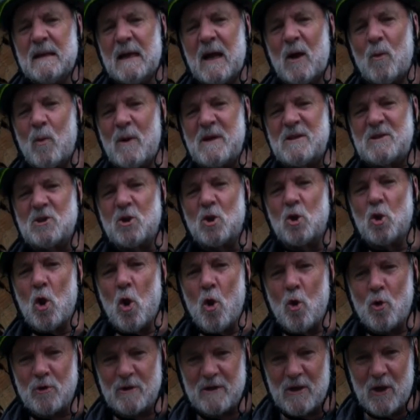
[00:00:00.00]
And once
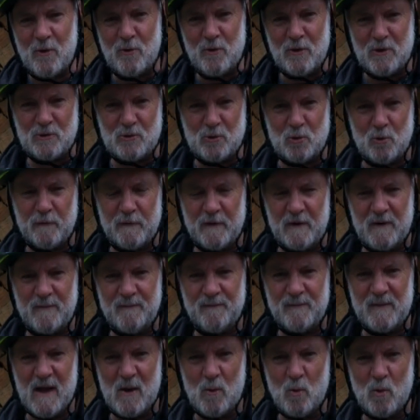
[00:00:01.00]
lockdown is over,
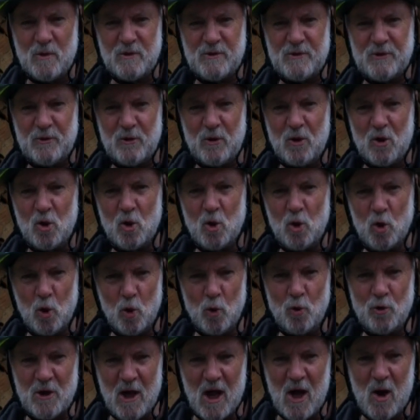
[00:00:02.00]
I want to
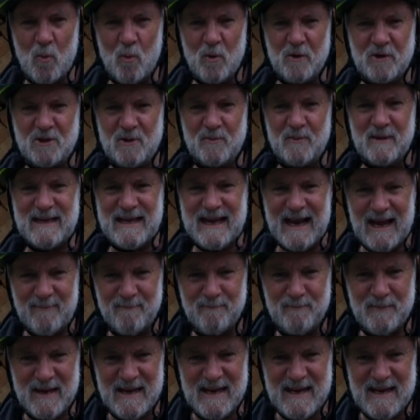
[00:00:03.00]
load it up with some
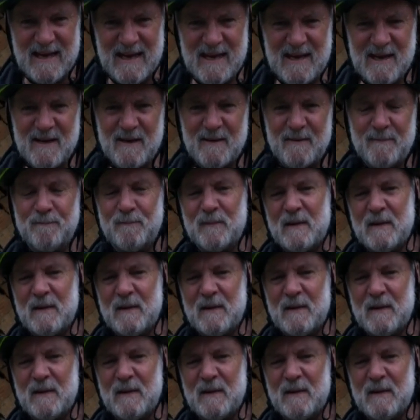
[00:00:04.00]
camping gear